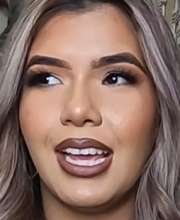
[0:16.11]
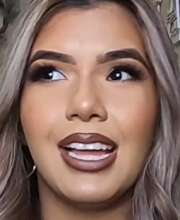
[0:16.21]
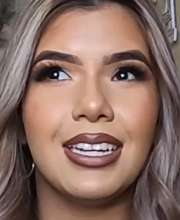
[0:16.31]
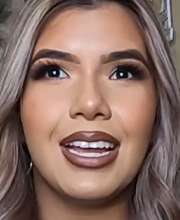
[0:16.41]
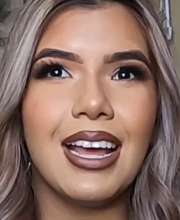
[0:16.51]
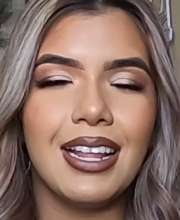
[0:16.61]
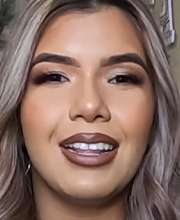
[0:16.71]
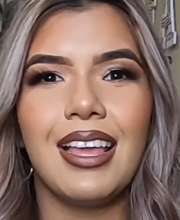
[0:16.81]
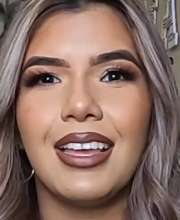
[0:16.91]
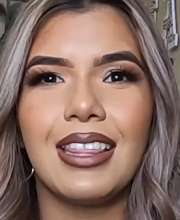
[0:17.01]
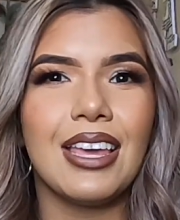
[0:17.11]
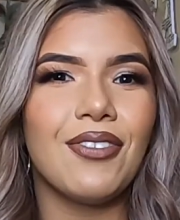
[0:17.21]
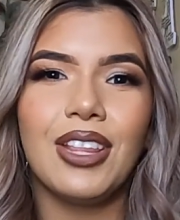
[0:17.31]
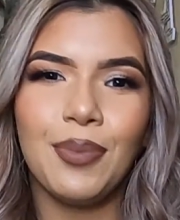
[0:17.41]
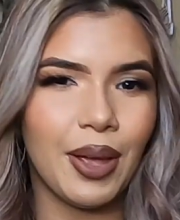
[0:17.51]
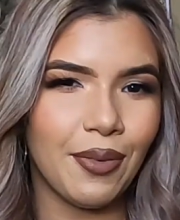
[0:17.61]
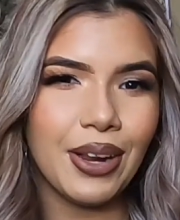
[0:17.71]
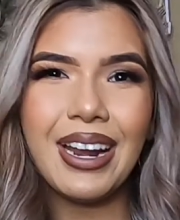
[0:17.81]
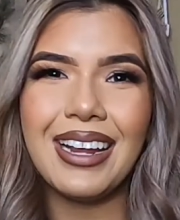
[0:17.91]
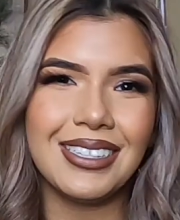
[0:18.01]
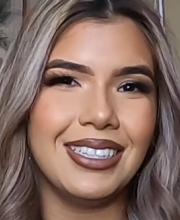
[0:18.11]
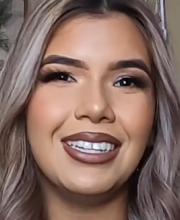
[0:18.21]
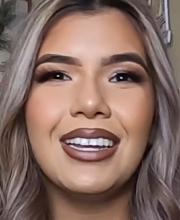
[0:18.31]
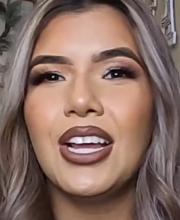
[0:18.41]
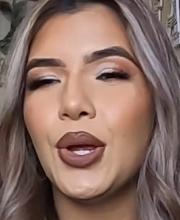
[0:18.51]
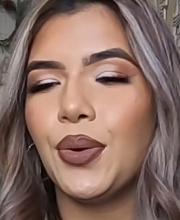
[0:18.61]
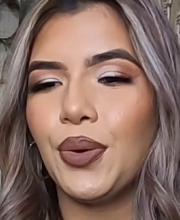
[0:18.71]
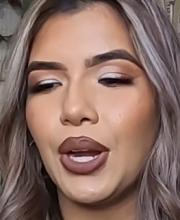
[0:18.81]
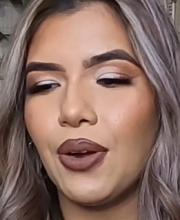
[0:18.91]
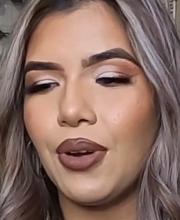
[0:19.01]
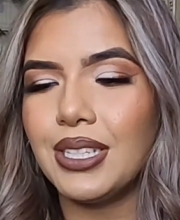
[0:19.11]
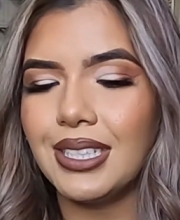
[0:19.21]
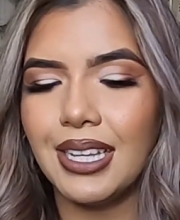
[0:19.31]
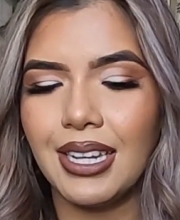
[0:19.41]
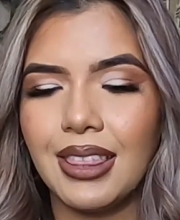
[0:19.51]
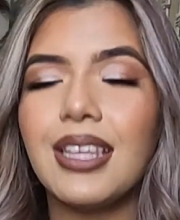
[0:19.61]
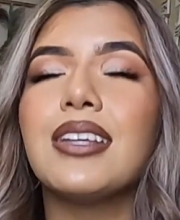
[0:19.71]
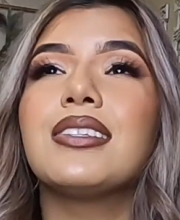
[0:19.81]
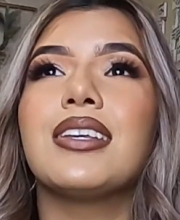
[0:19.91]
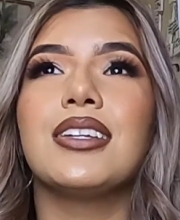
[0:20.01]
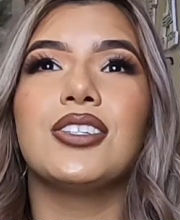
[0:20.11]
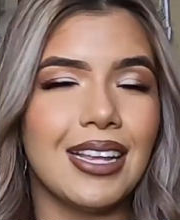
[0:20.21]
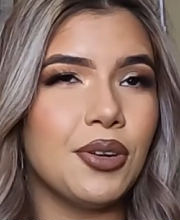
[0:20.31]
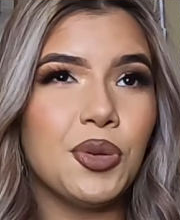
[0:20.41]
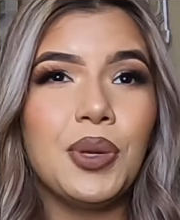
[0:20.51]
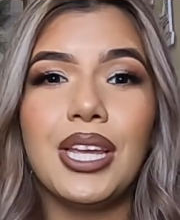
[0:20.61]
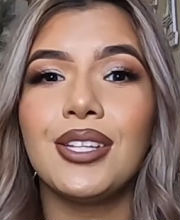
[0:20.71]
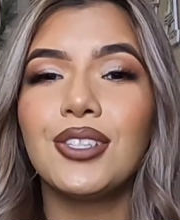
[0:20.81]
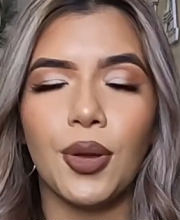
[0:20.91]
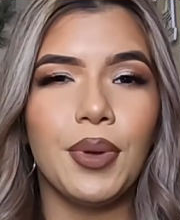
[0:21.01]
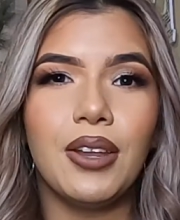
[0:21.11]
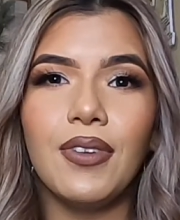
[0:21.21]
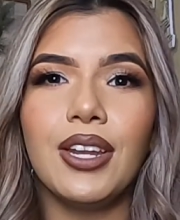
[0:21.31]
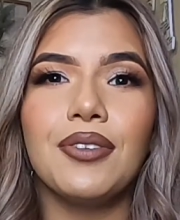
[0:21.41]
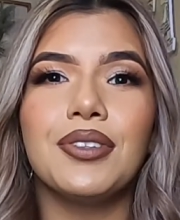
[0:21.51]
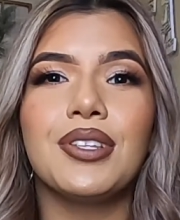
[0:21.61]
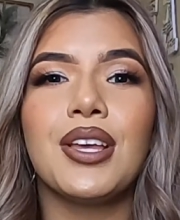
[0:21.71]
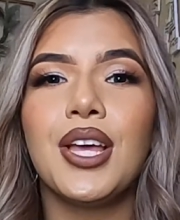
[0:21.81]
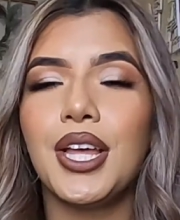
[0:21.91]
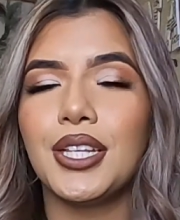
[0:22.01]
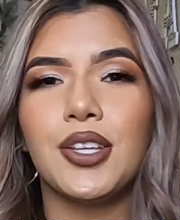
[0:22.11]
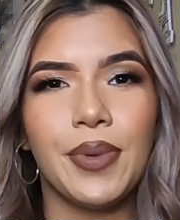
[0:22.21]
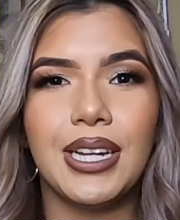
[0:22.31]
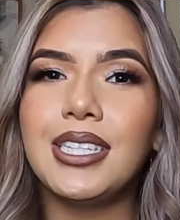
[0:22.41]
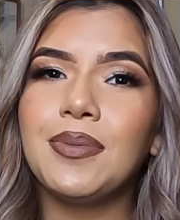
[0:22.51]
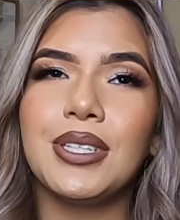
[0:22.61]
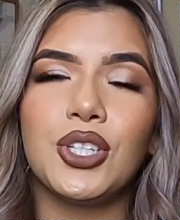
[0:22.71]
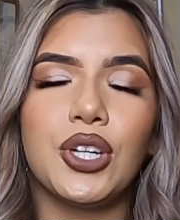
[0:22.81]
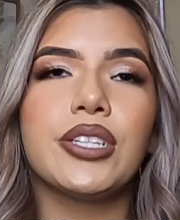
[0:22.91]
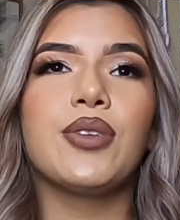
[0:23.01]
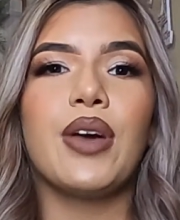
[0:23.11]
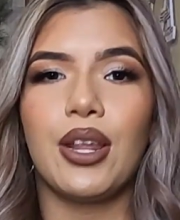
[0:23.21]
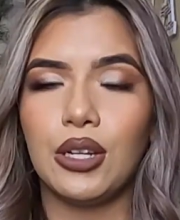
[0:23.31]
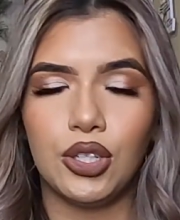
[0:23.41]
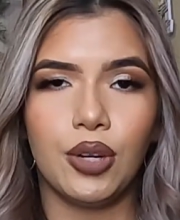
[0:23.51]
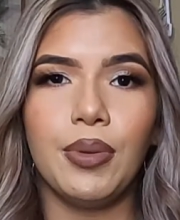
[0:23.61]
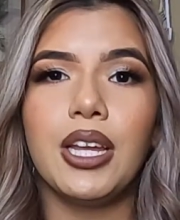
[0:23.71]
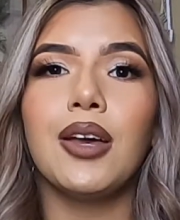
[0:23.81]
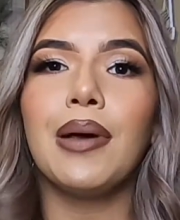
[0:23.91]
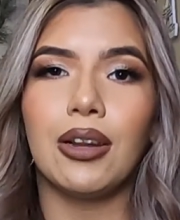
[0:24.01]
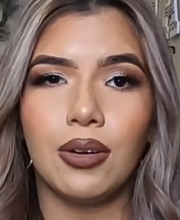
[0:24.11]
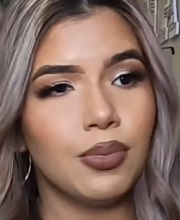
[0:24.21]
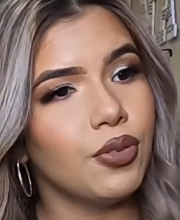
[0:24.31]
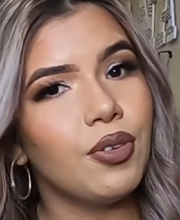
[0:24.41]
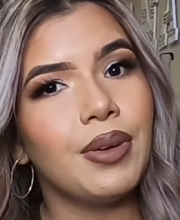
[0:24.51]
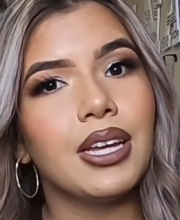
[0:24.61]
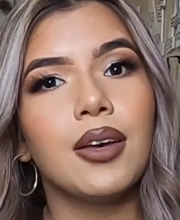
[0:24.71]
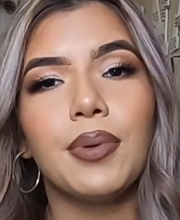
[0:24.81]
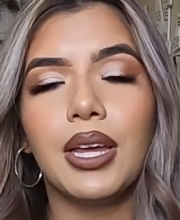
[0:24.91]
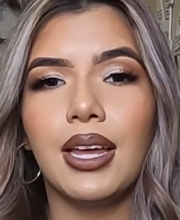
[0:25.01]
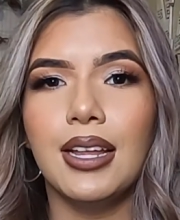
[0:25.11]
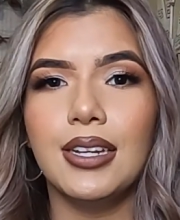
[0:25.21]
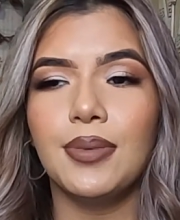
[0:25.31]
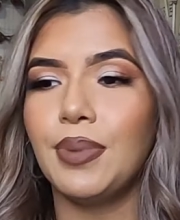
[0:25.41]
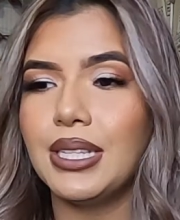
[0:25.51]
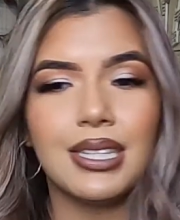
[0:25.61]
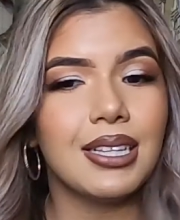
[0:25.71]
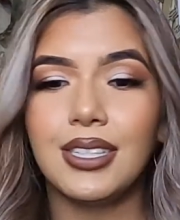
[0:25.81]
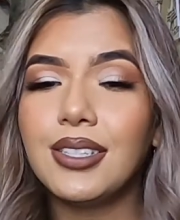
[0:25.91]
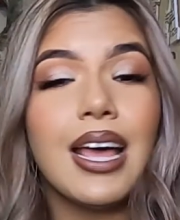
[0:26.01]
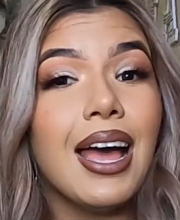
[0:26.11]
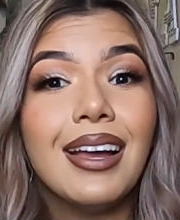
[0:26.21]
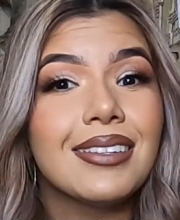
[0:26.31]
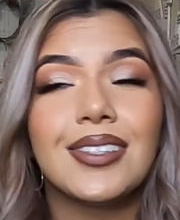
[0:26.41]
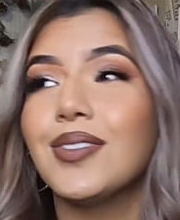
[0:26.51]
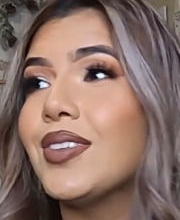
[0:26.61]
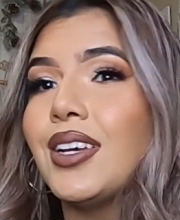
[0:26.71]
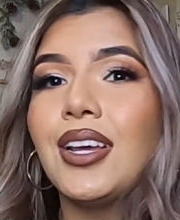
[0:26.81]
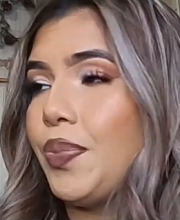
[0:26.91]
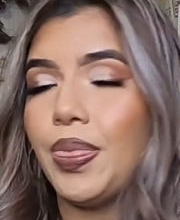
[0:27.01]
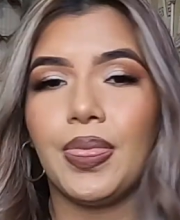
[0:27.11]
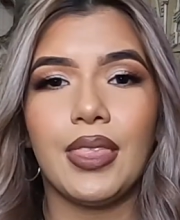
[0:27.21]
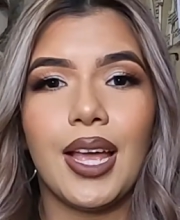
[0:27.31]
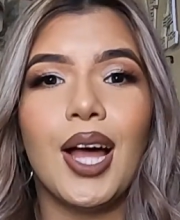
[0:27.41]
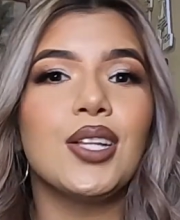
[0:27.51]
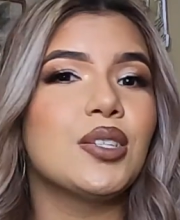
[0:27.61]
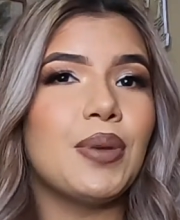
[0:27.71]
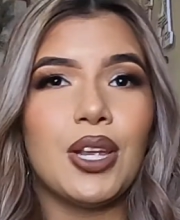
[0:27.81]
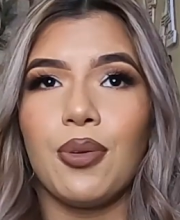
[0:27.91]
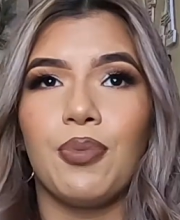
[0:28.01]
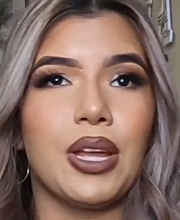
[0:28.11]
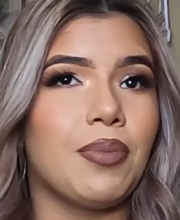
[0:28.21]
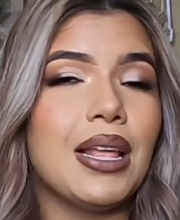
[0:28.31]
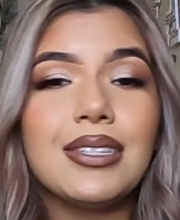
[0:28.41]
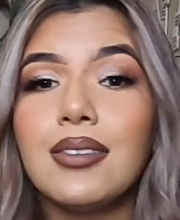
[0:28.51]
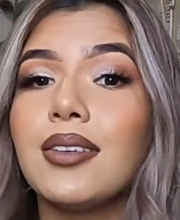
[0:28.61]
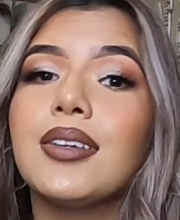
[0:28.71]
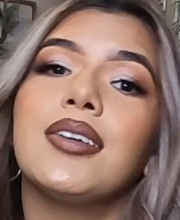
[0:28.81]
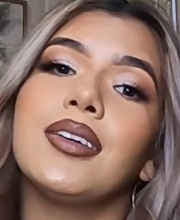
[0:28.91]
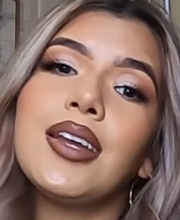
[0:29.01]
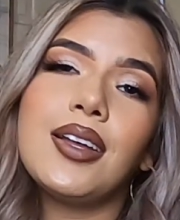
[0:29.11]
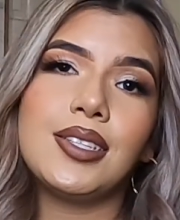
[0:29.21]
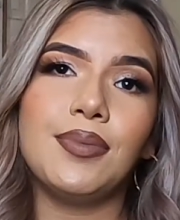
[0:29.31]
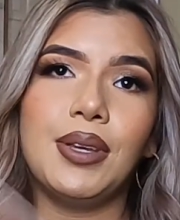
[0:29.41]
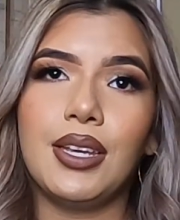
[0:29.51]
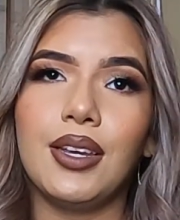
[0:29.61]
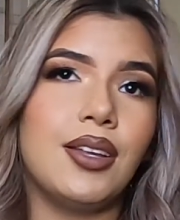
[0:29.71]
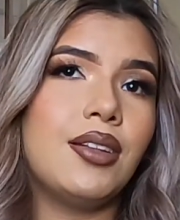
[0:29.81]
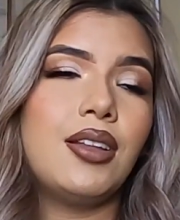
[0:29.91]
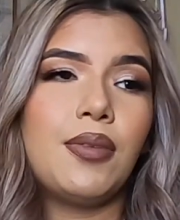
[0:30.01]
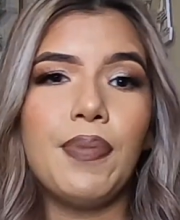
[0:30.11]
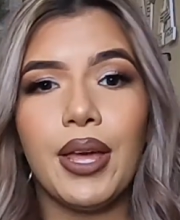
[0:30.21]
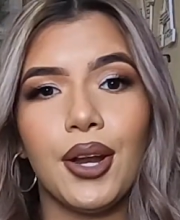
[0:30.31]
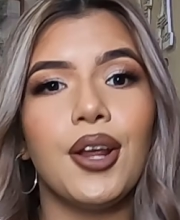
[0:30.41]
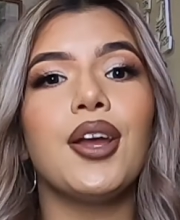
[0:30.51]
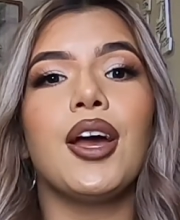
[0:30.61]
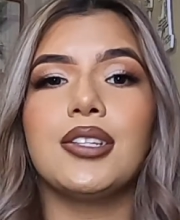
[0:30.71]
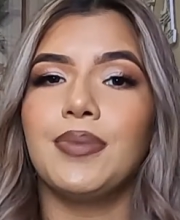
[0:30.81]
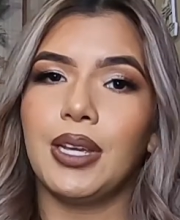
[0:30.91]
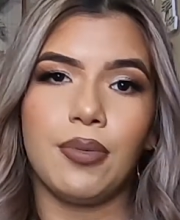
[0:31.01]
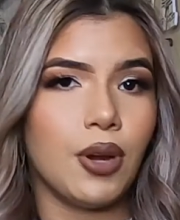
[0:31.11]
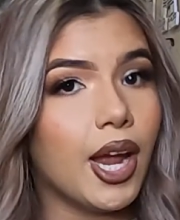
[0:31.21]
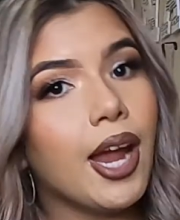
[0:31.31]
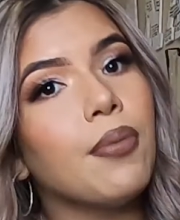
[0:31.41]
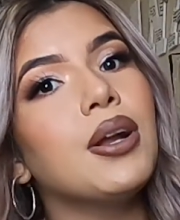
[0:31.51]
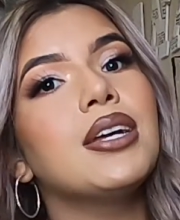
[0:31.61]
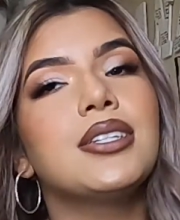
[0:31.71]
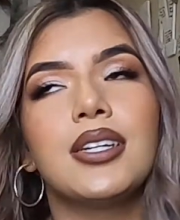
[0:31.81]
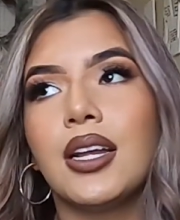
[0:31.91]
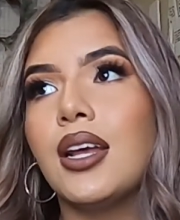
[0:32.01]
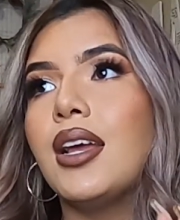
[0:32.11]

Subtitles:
And yeah, like thankfully my friend Ashley requested this and sent me so many videos, so many tips and tricks of how to do your makeup, how to improve your makeup, and basically just hacks of how to make your makeup last longer, how to make it look better, how to make it more airbrush.